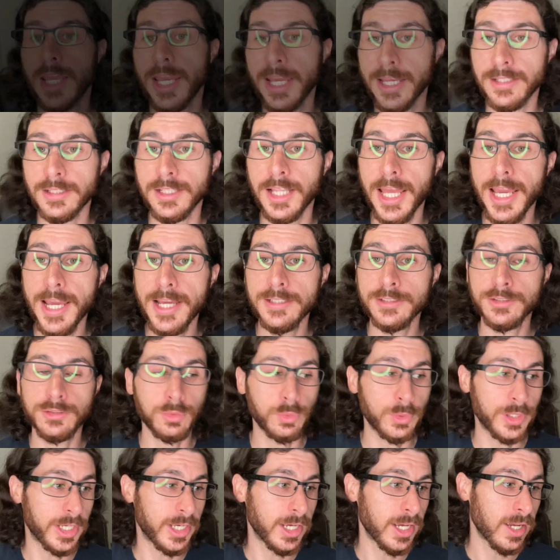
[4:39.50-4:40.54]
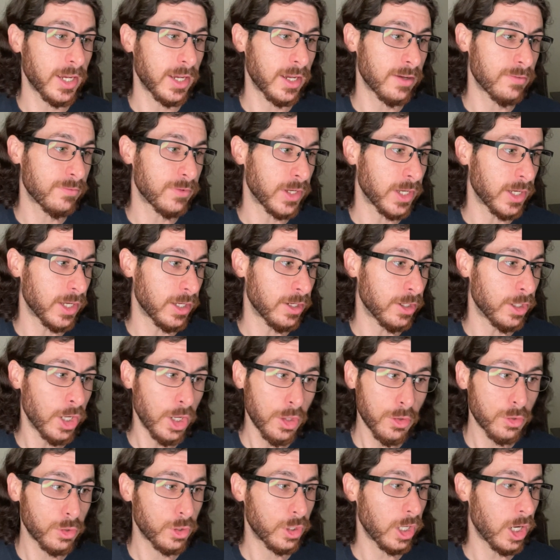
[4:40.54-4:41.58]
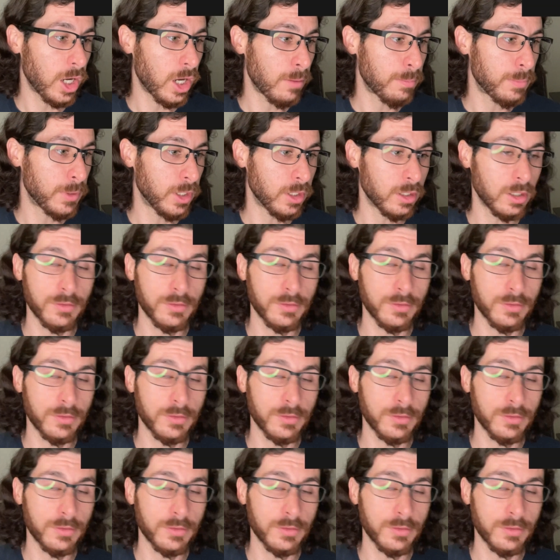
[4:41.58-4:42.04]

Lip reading: And last, we have another copy